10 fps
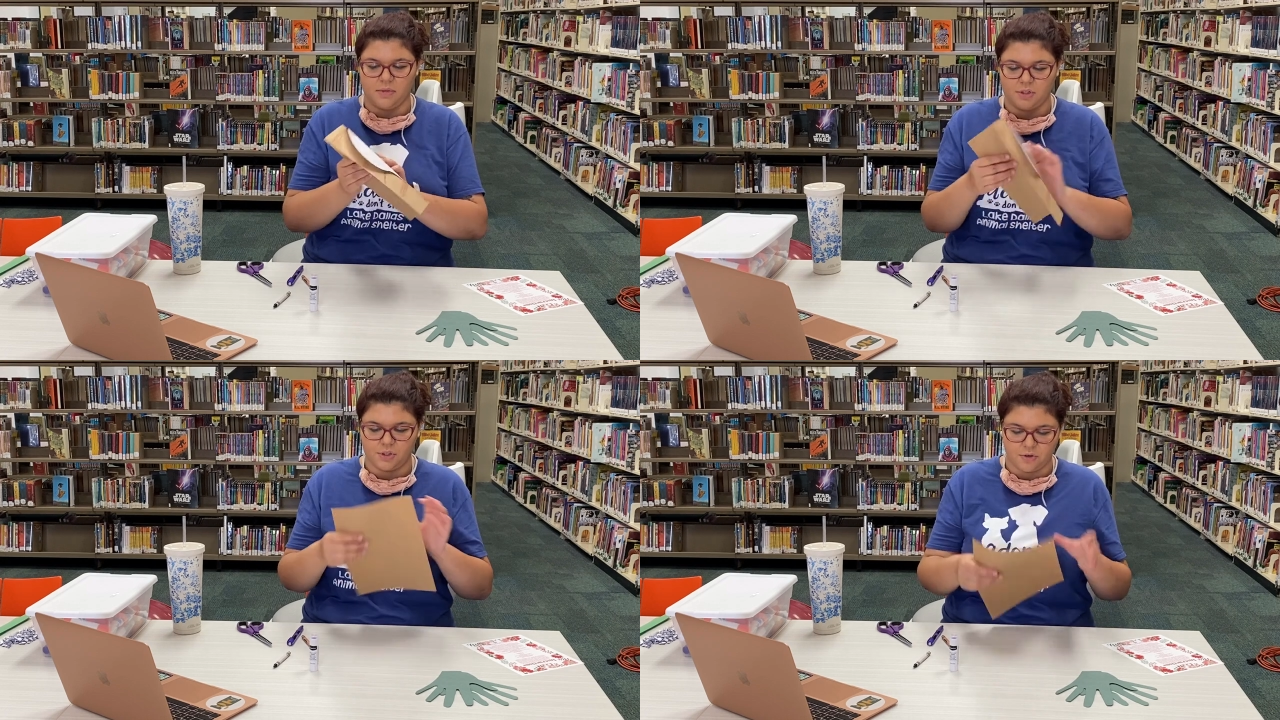
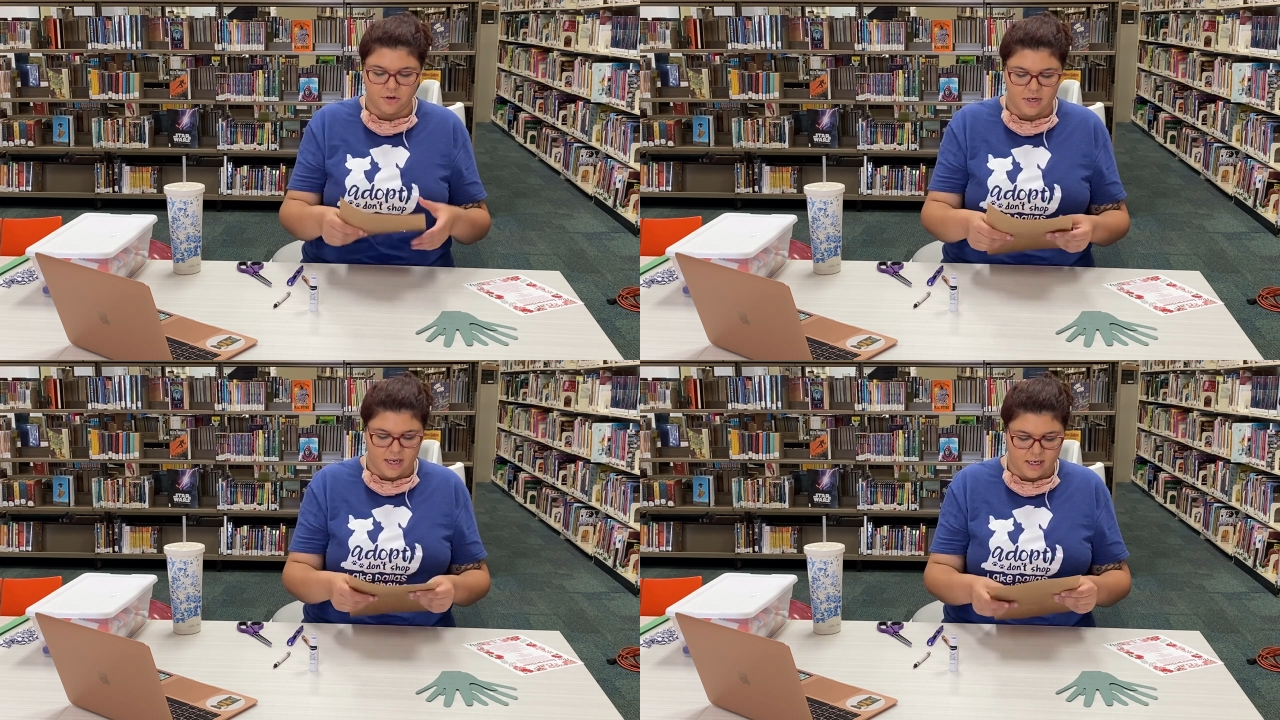So
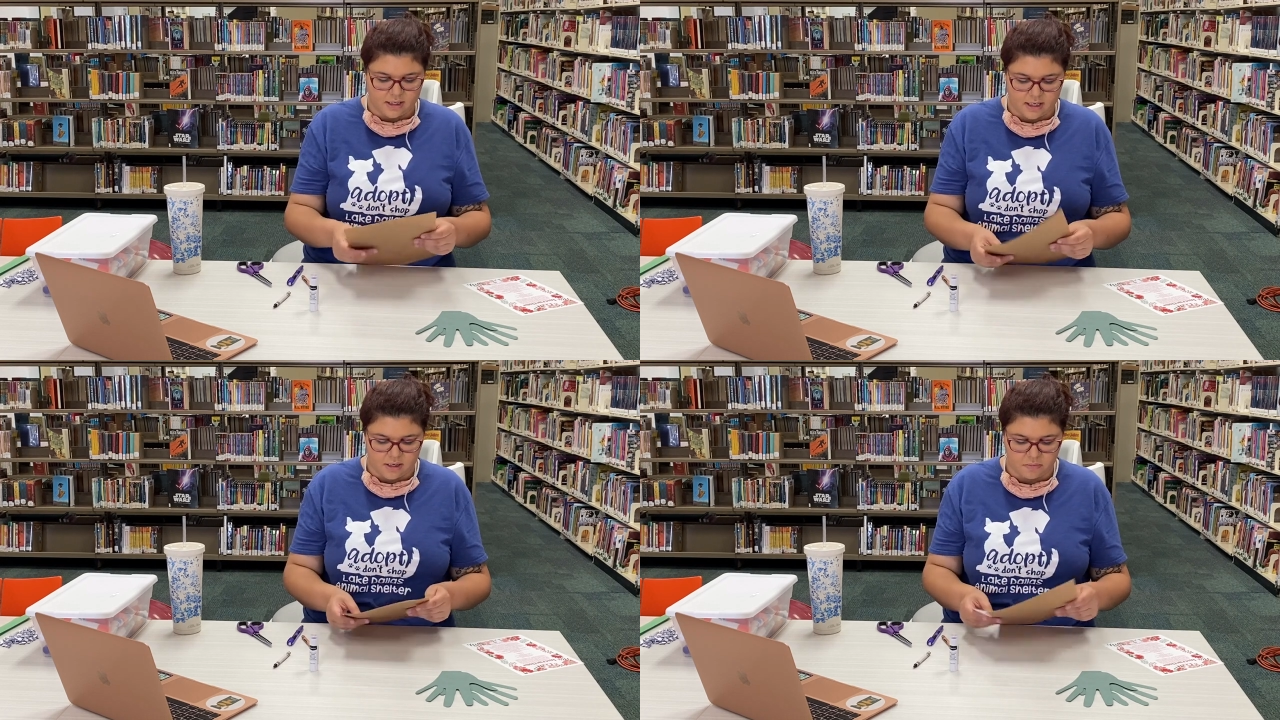go
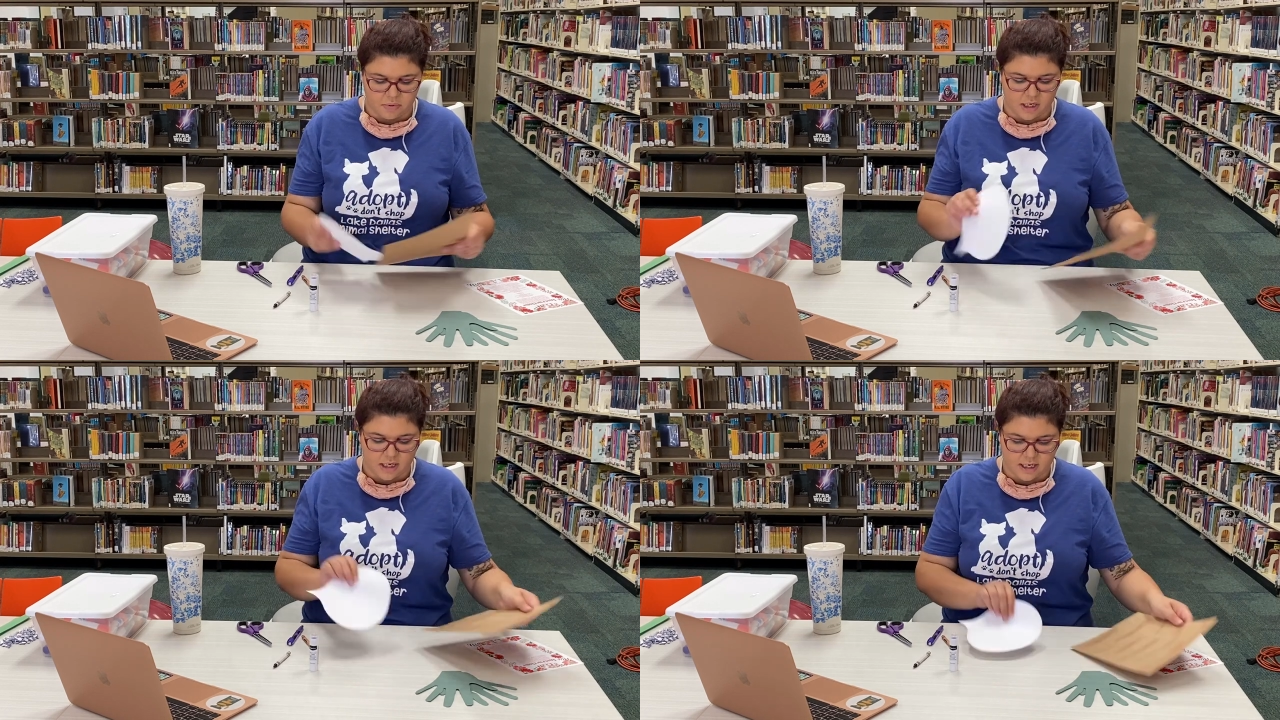ahead and
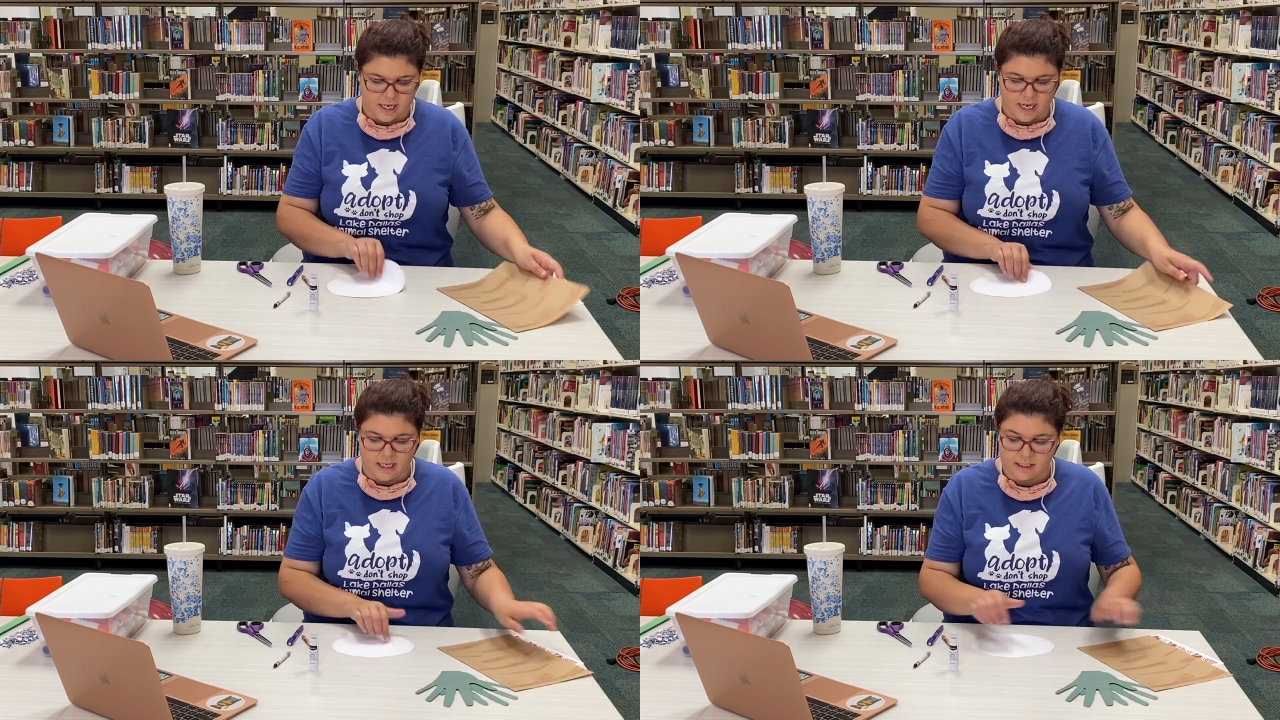apply
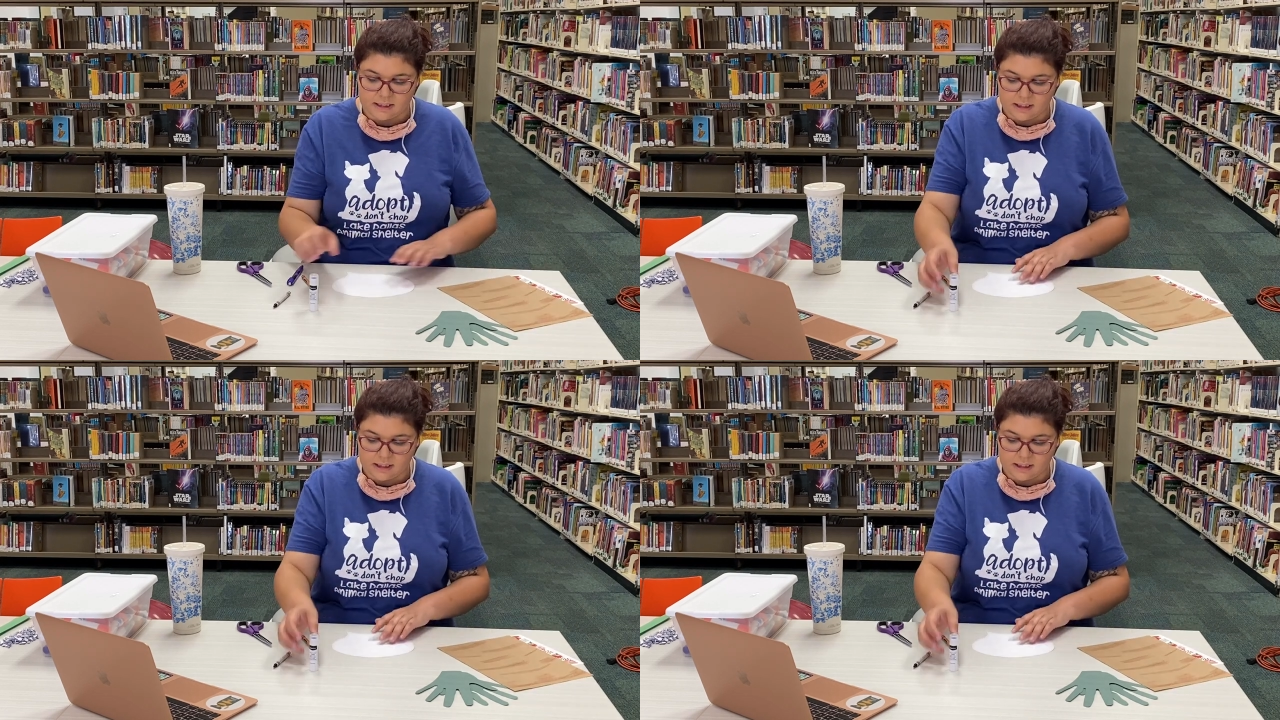a